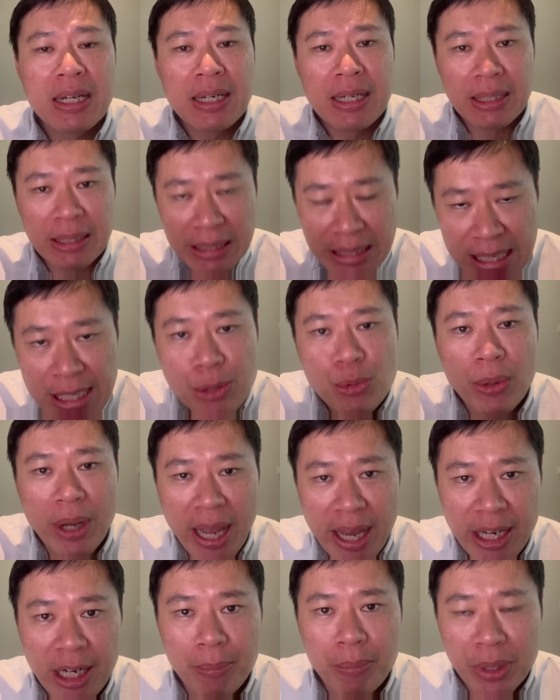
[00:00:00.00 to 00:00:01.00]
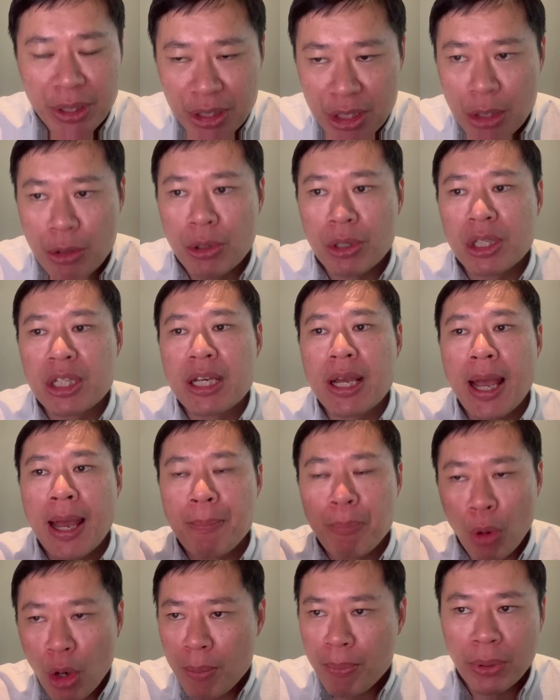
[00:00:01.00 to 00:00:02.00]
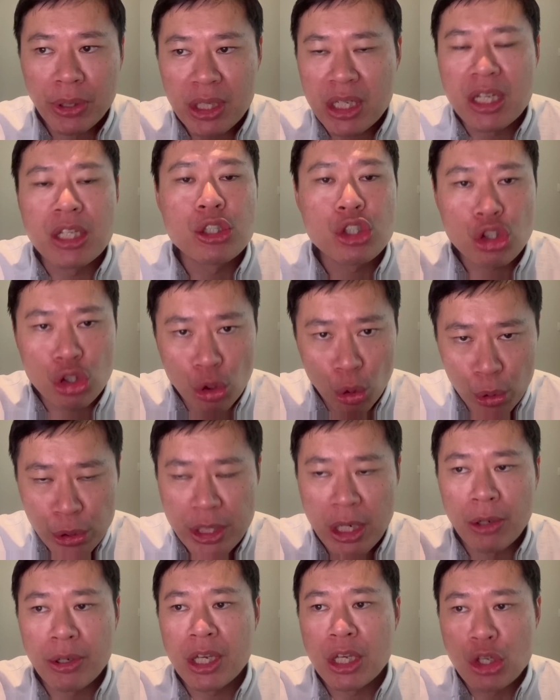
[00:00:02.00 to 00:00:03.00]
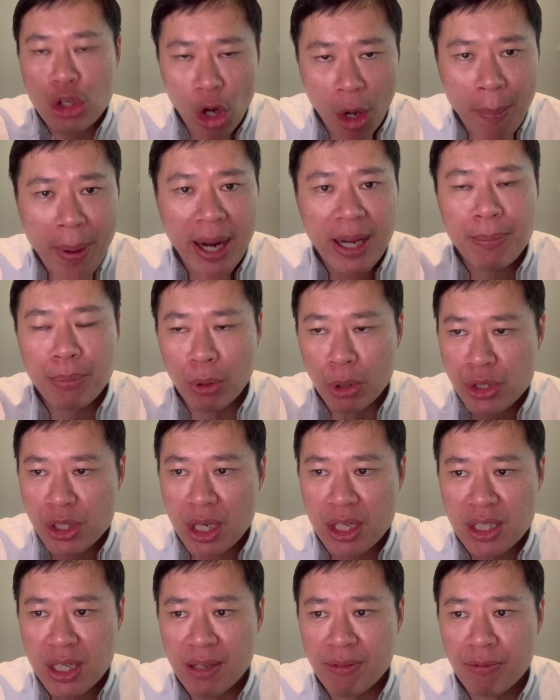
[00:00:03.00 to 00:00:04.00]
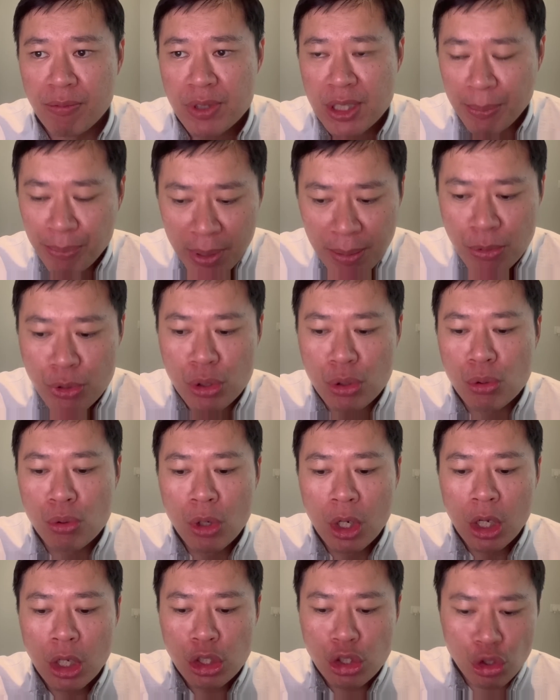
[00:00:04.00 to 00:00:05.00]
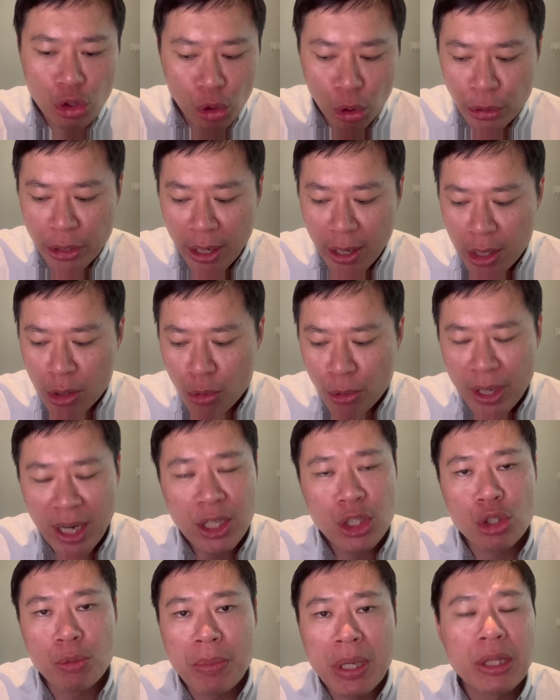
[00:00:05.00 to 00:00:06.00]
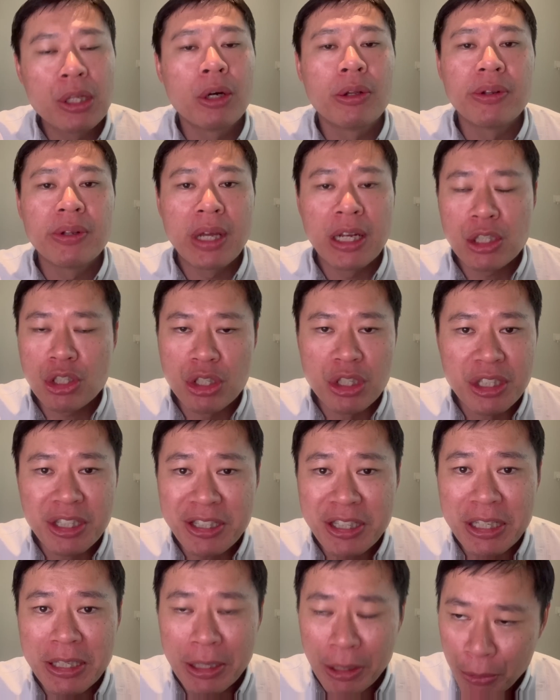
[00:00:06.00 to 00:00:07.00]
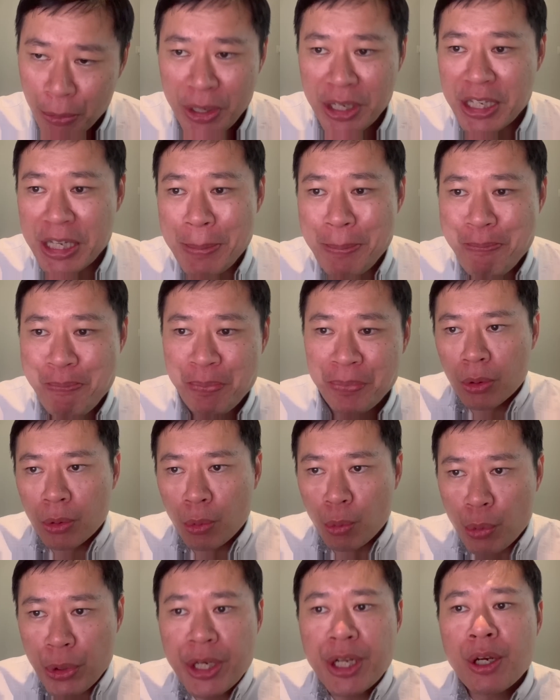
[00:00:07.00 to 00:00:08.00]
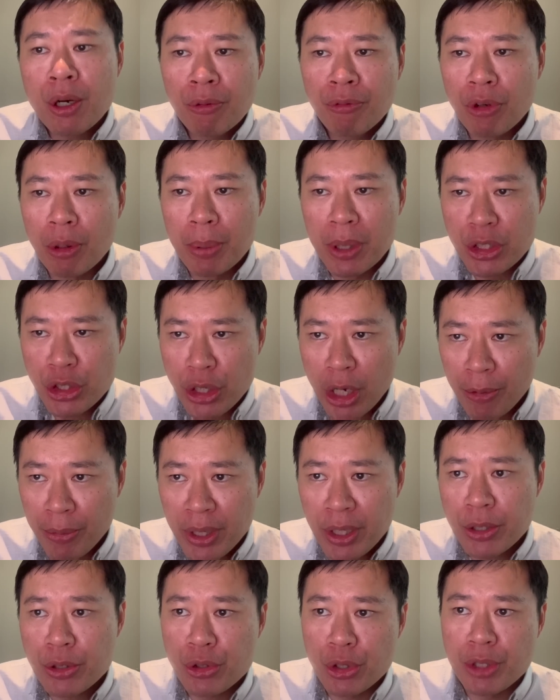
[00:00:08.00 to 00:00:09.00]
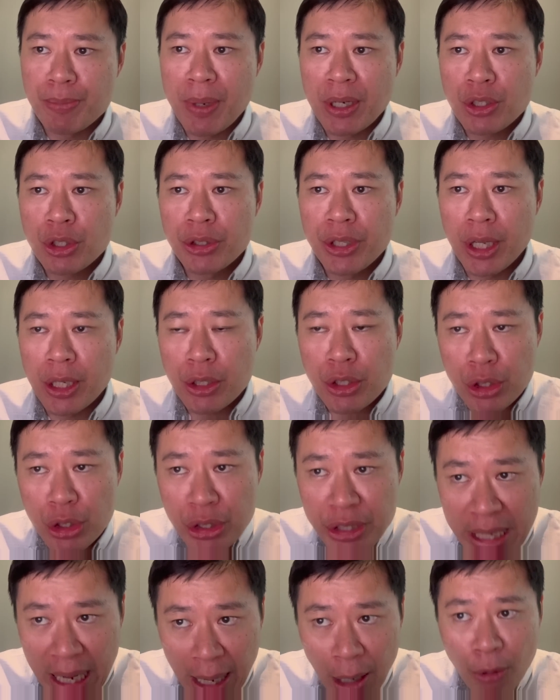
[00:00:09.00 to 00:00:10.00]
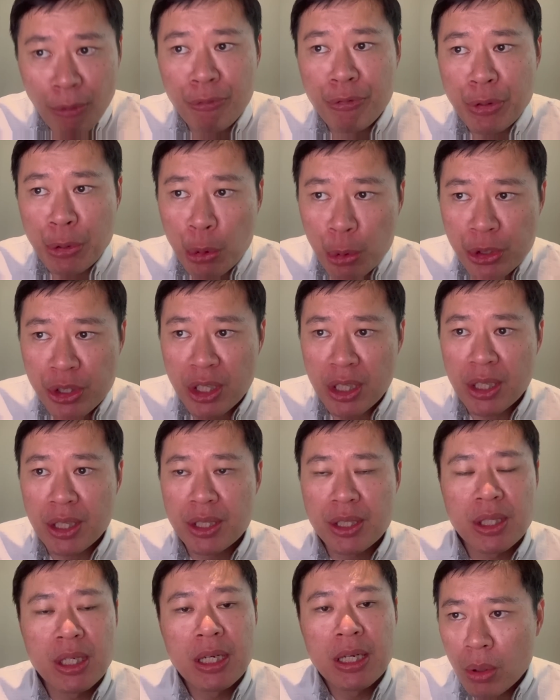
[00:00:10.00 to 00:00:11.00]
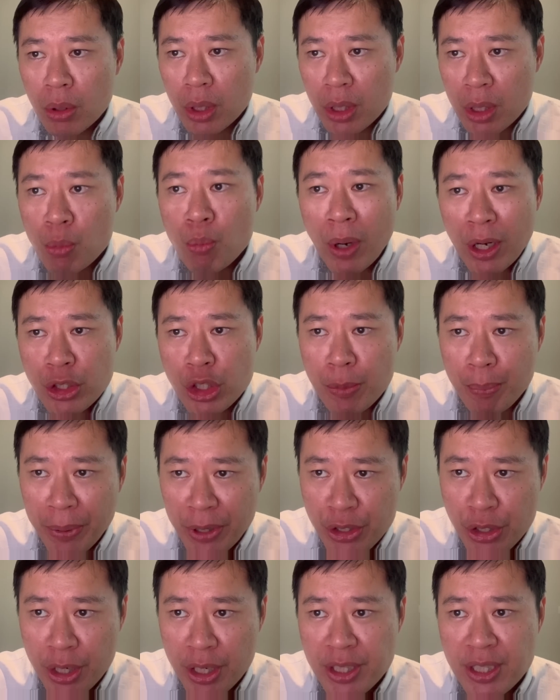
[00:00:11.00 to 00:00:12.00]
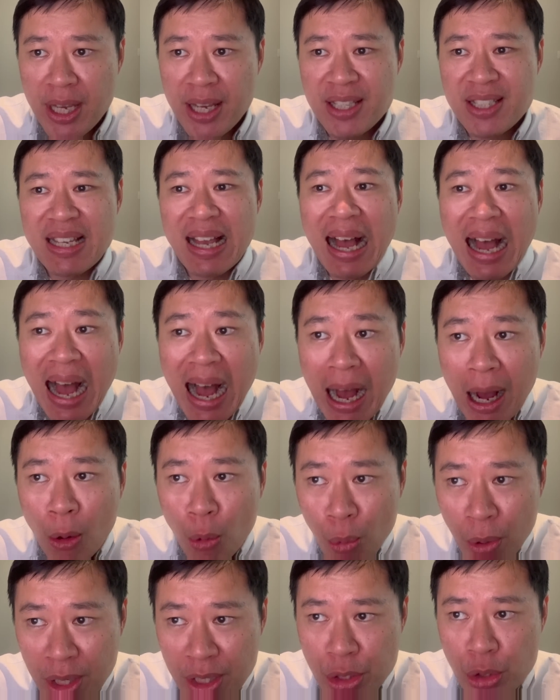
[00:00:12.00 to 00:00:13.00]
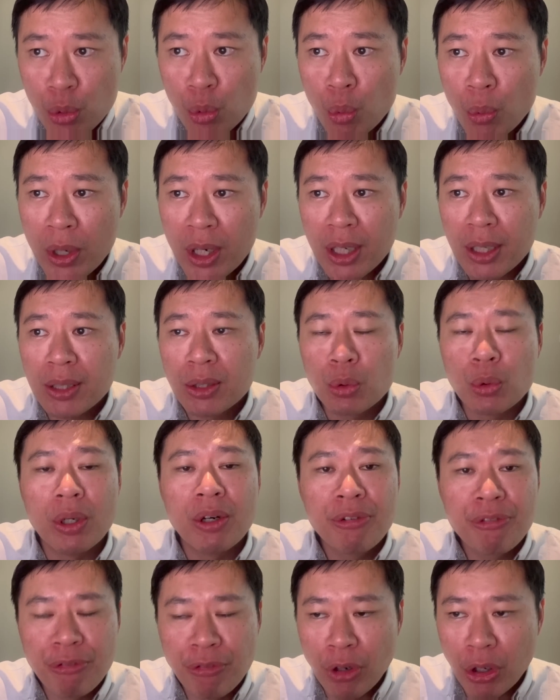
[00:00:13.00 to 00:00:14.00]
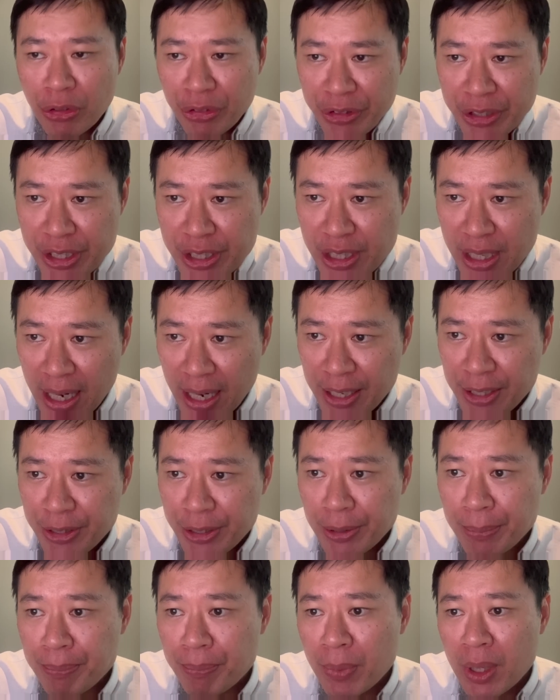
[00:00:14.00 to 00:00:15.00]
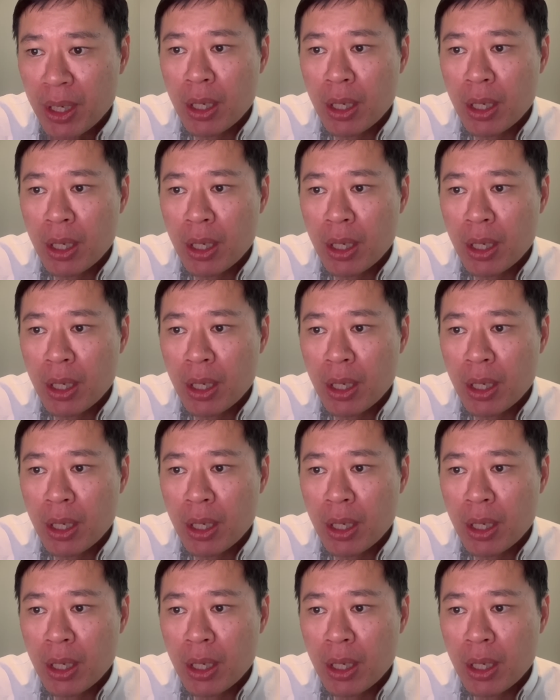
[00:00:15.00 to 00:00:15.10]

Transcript: These will add up materially, and more importantly, it slows down again your buying process. And sometimes you slow down, you realize you may not actually need it already. Reading on from her sharing, she's mentioned that she now views things in what she purchased as hours to work to afford this item.